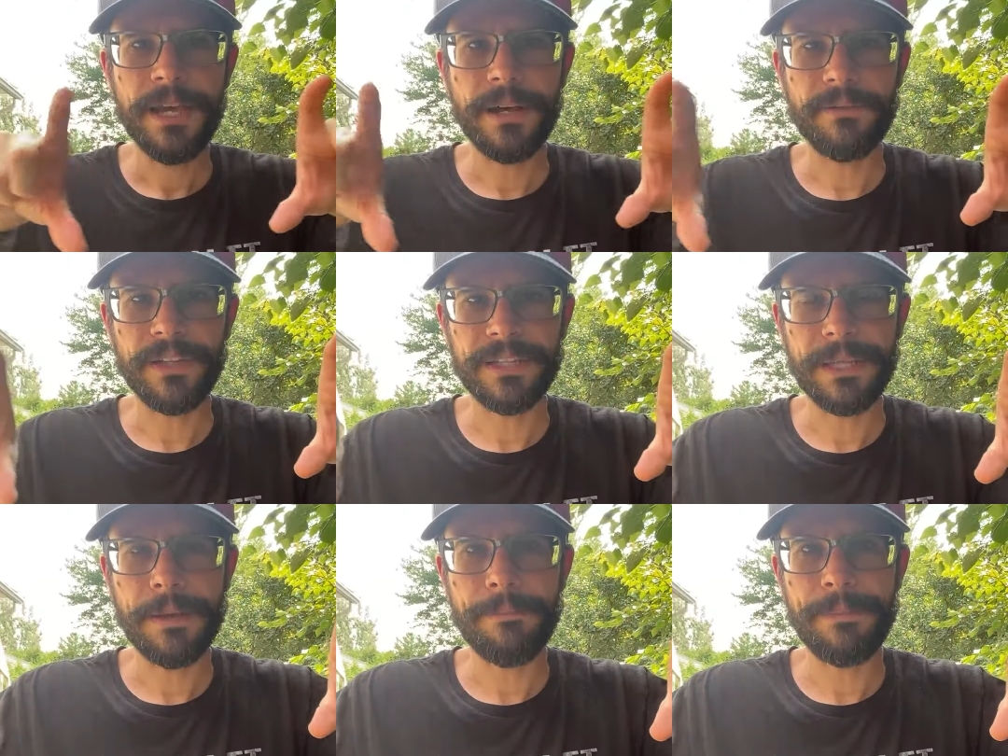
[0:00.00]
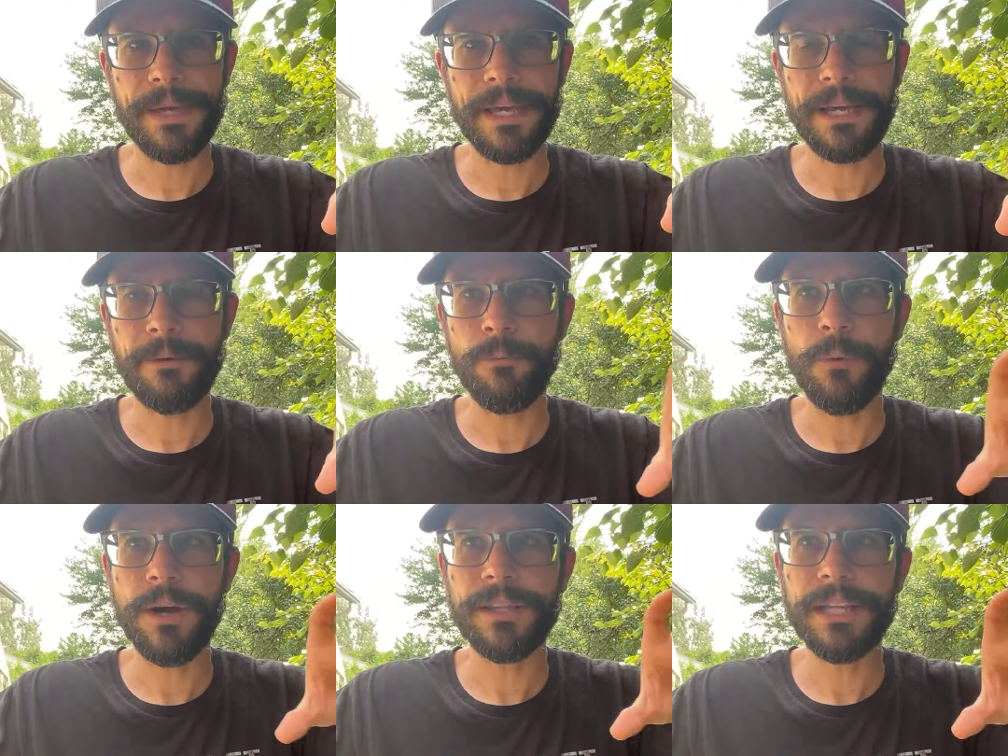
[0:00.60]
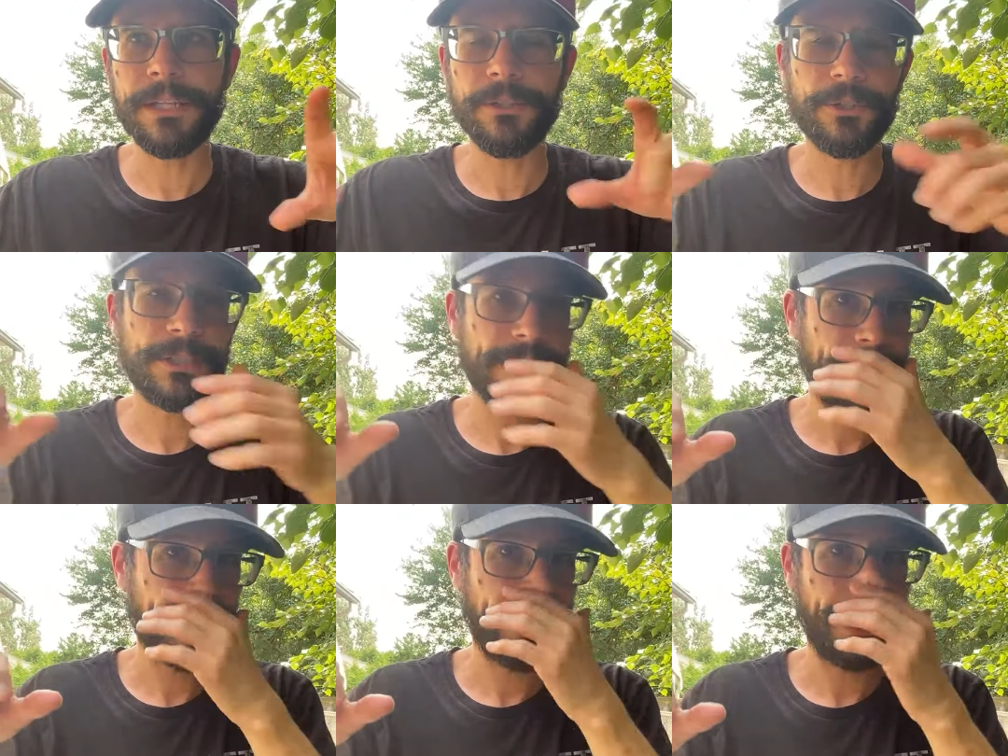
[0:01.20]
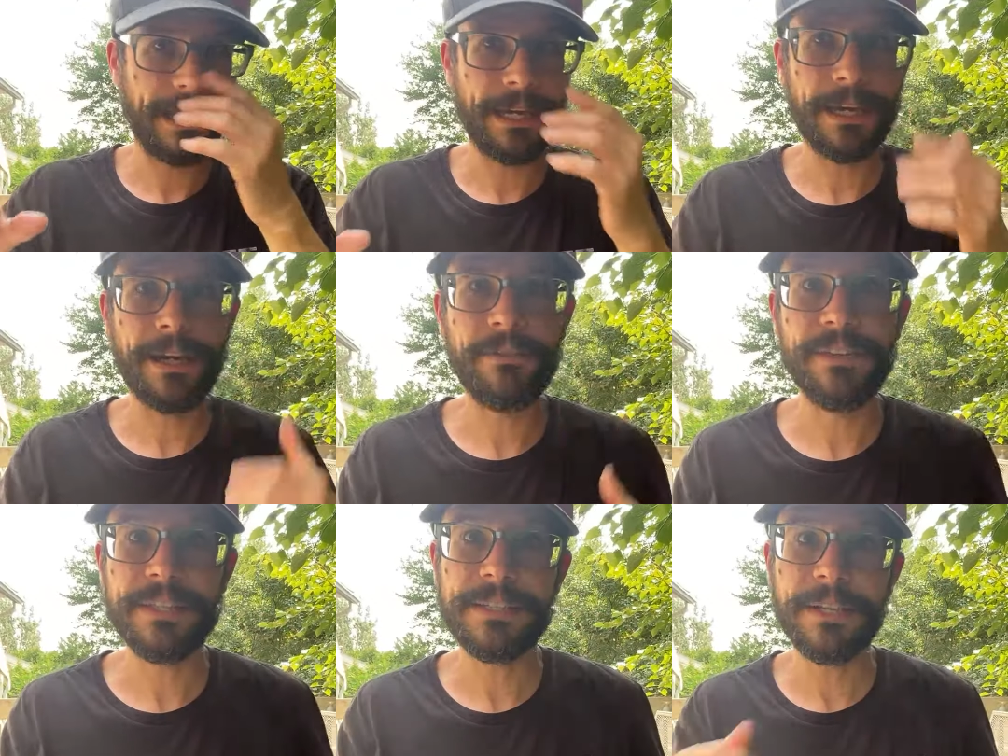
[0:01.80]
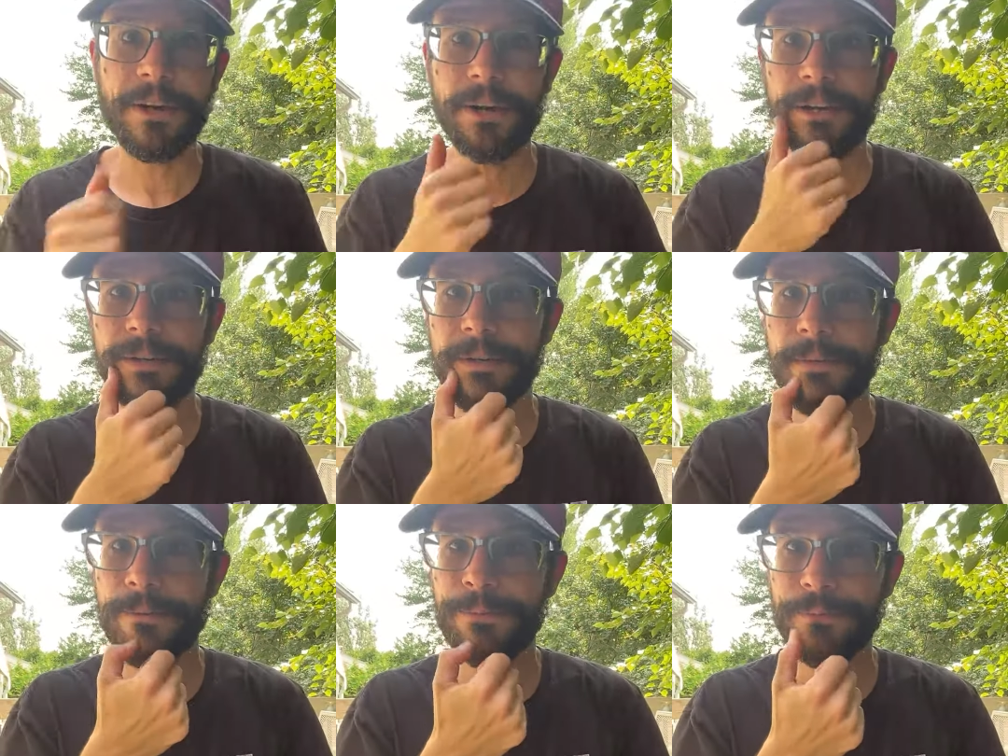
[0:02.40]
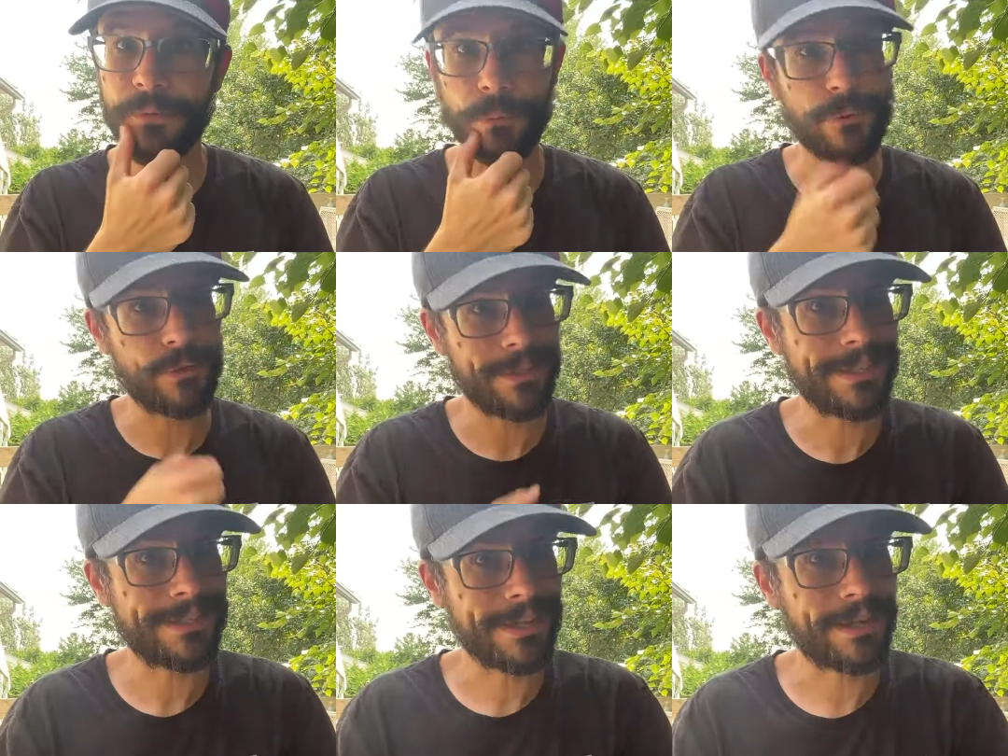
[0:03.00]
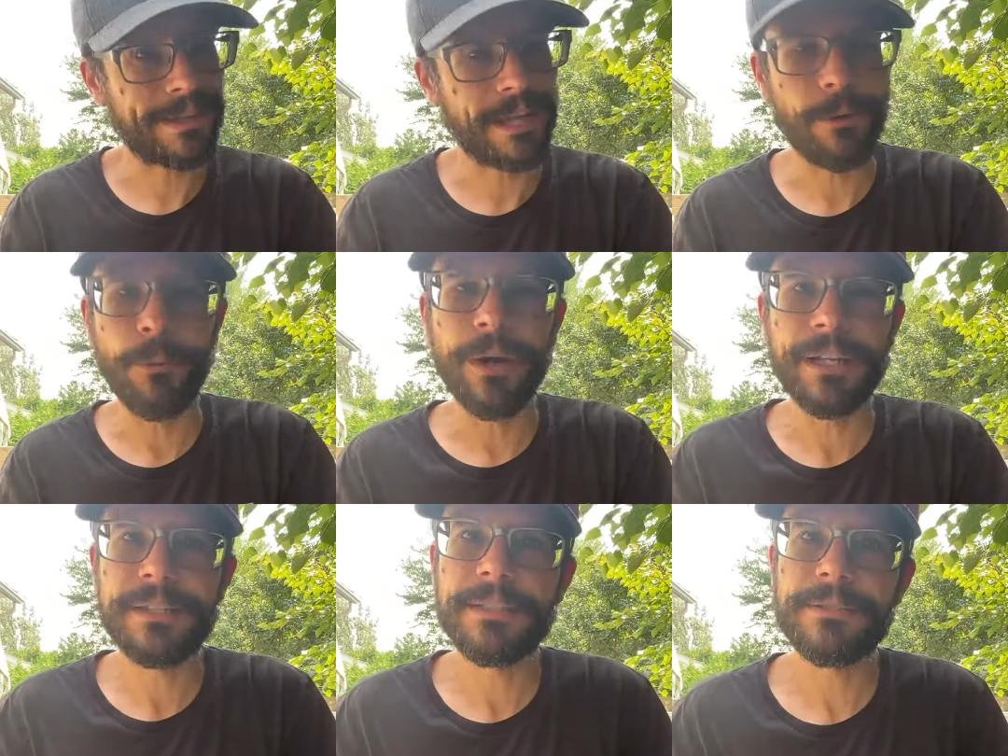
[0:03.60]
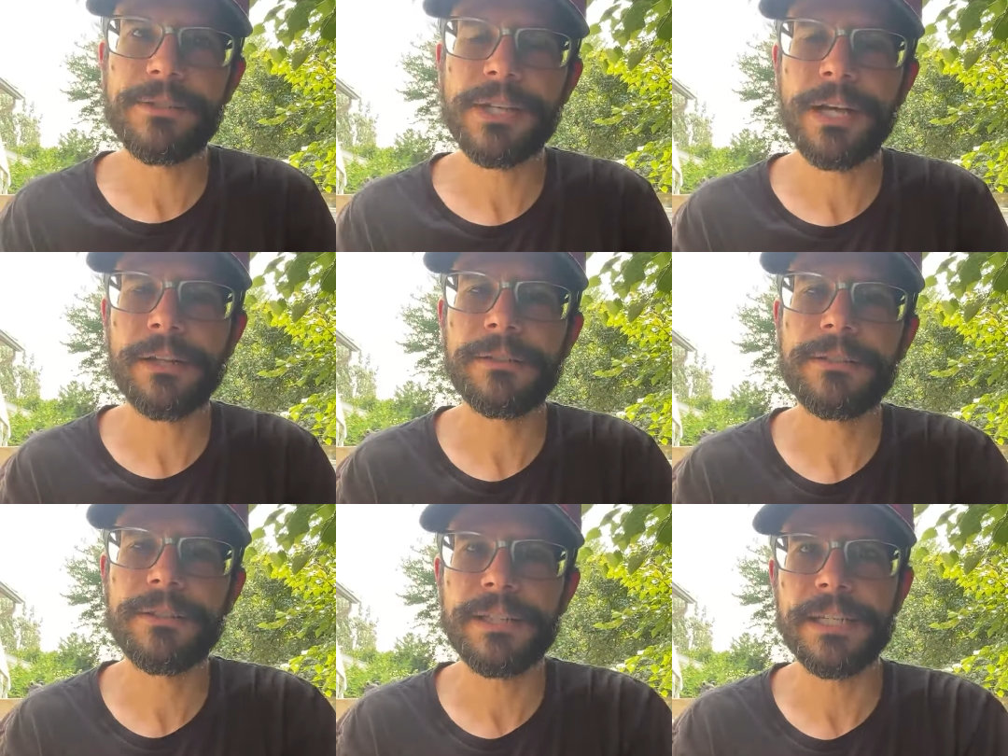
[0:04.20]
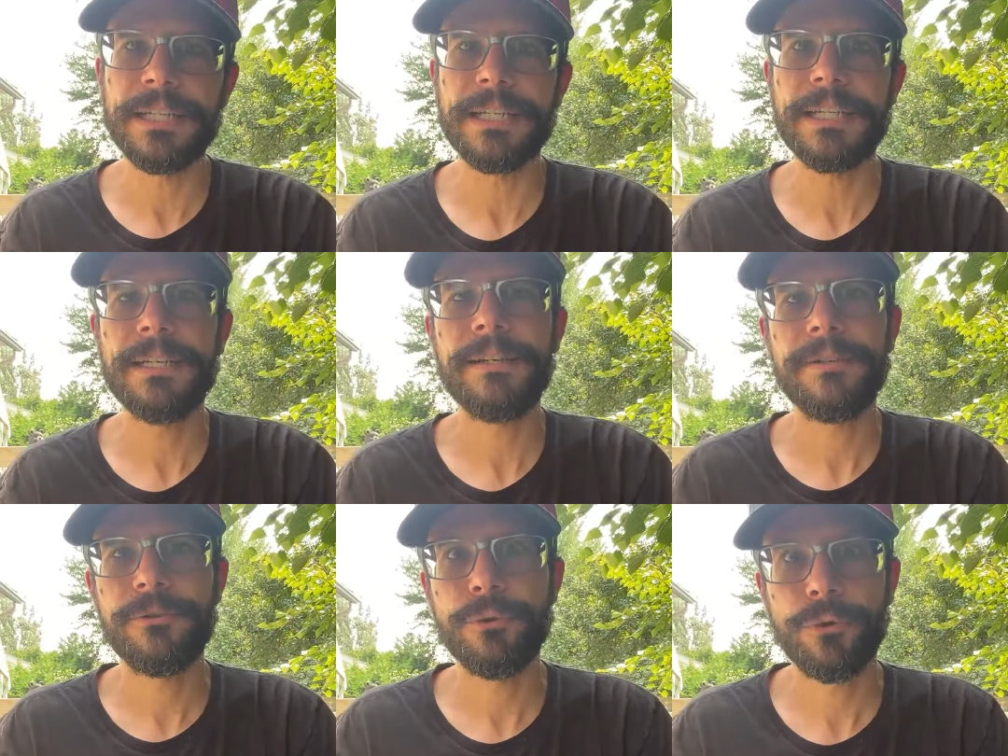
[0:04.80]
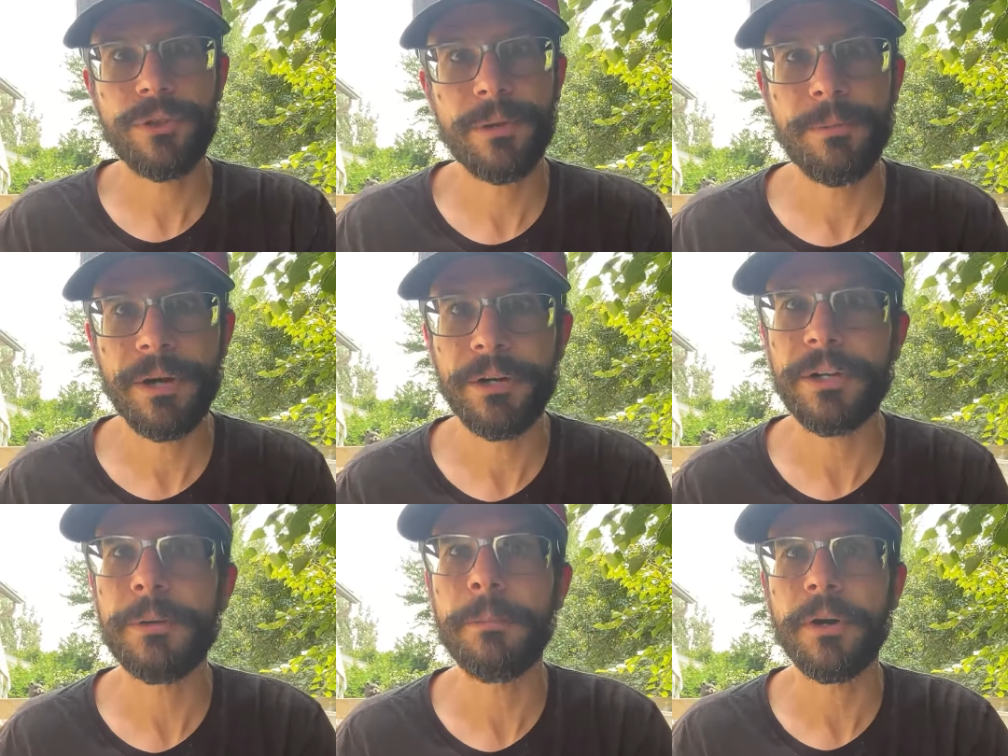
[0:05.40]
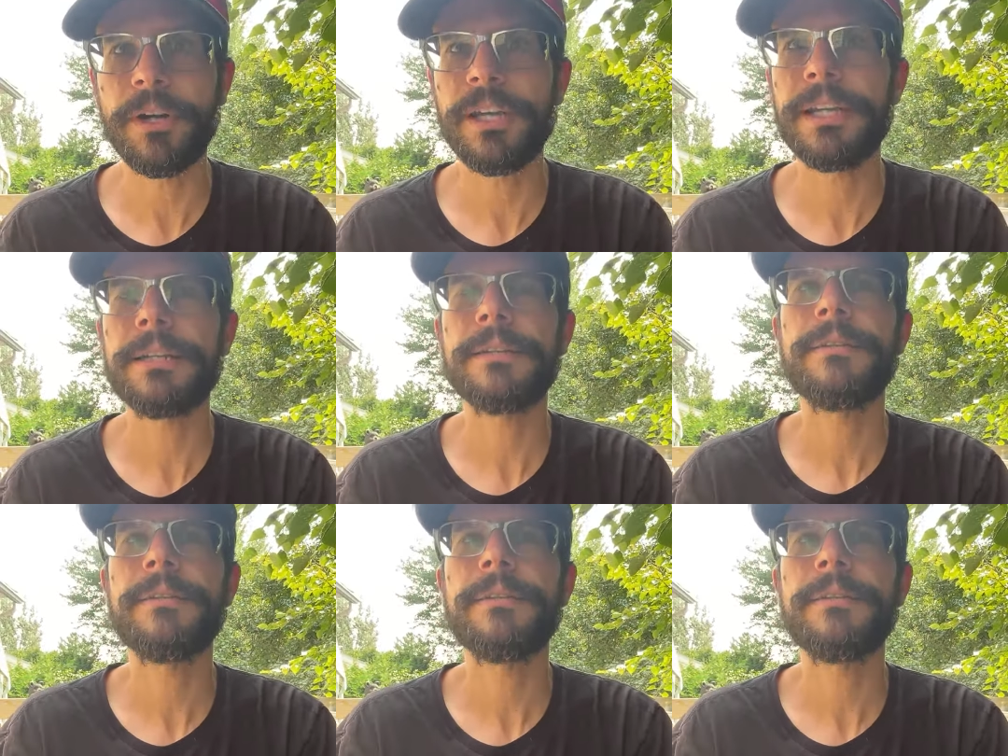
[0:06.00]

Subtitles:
Like that big one that looks like a VCR, which was designed that way to sell to the North American market.